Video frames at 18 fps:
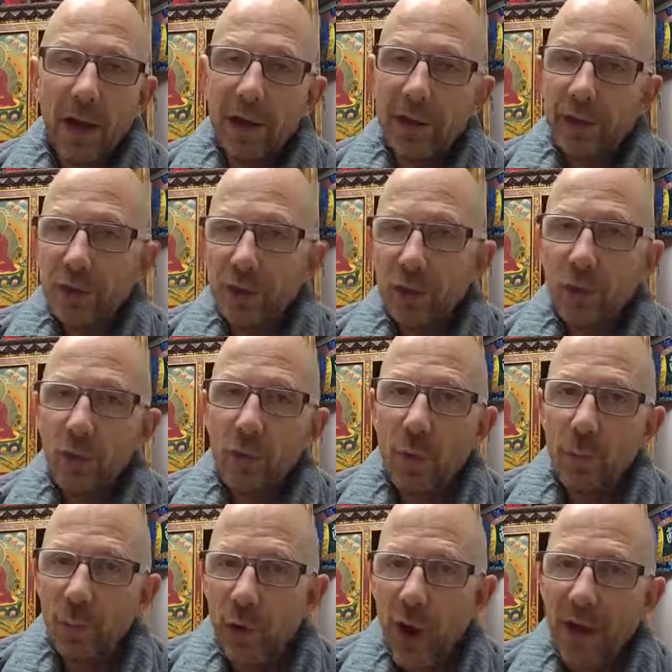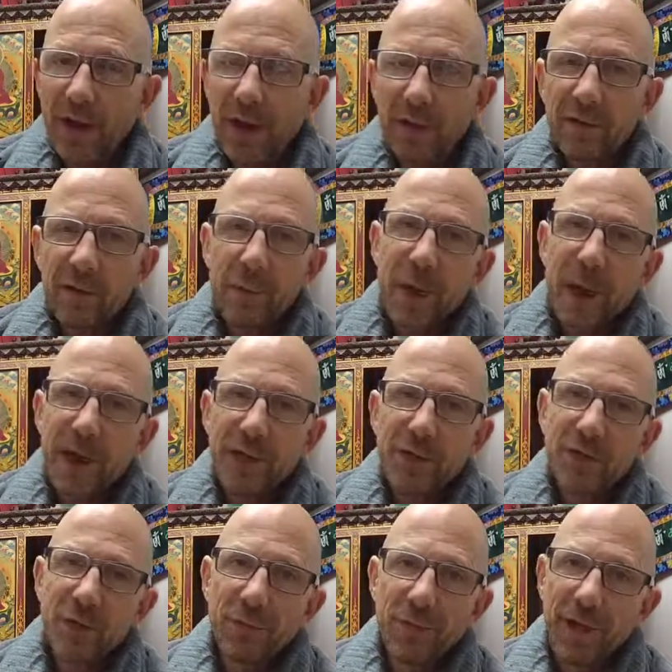new products
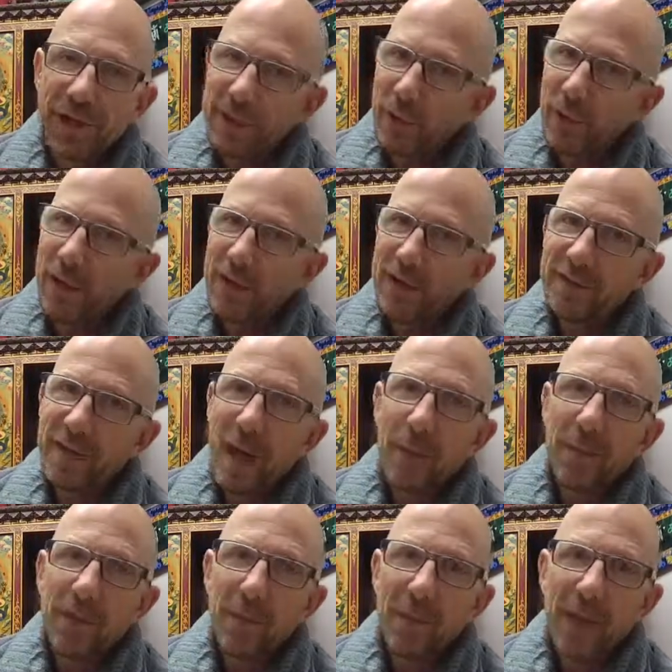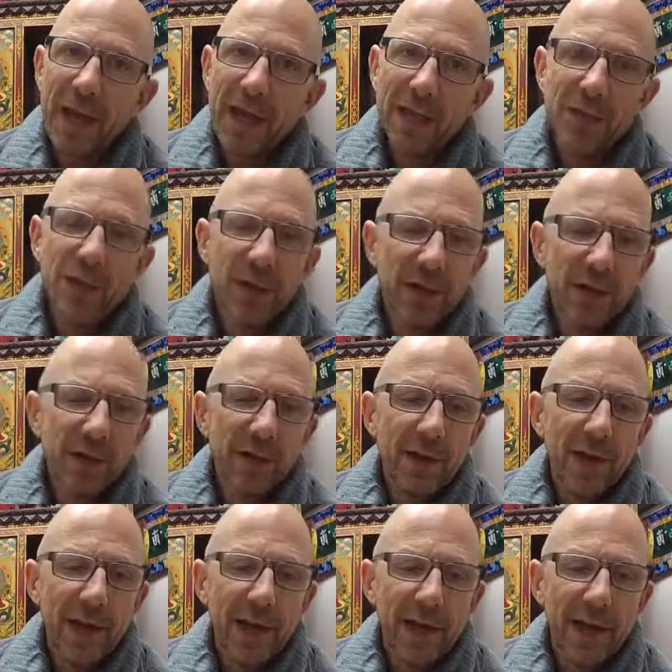page, you'll find it right on top of the page.
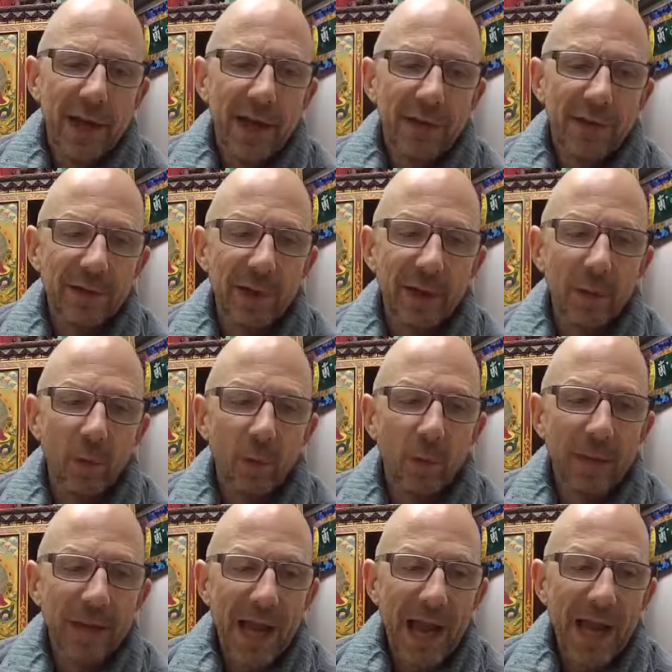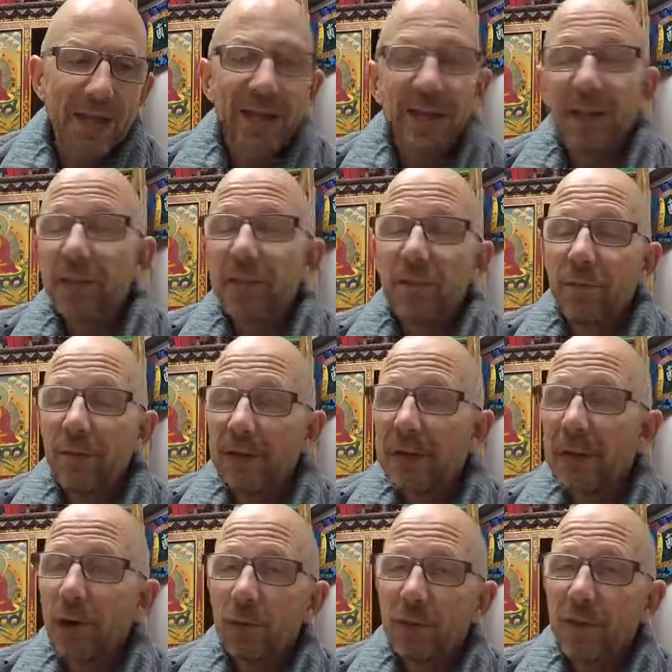And we'll be adding this
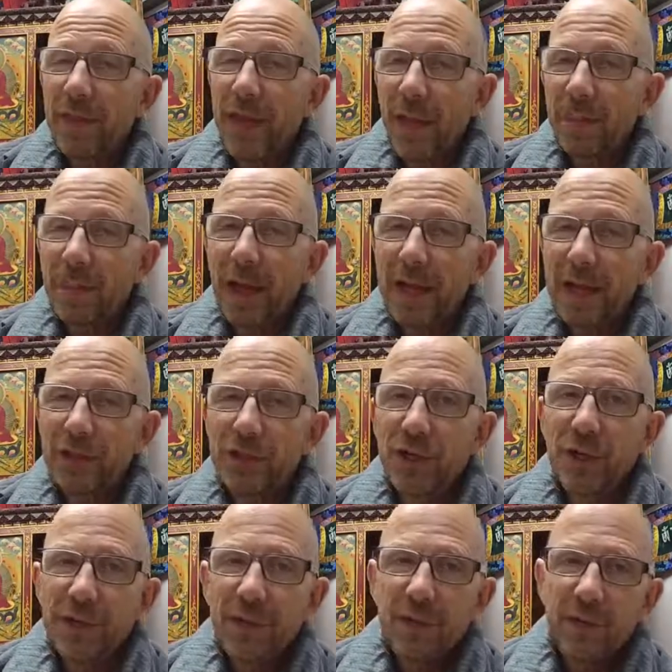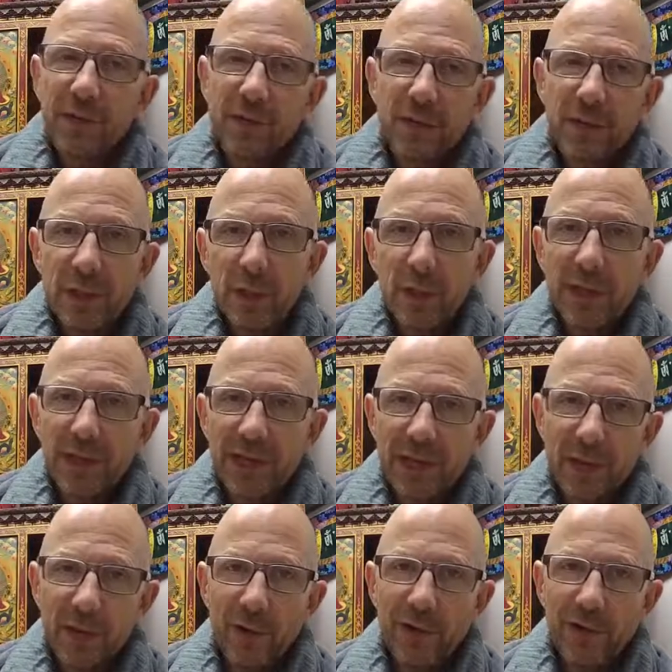video to that page so you can
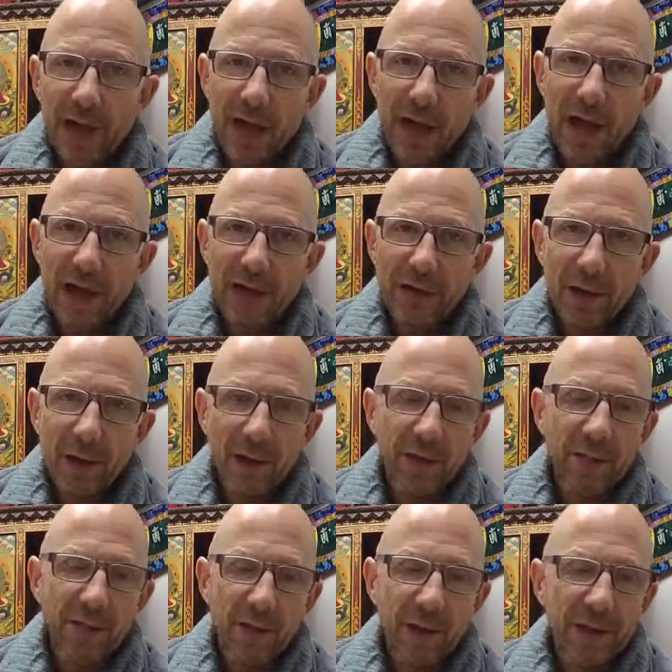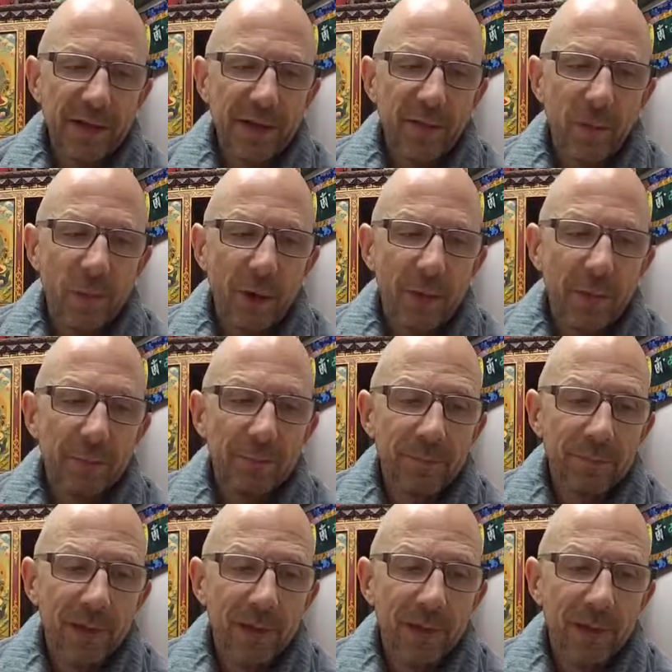hear it on our site as well.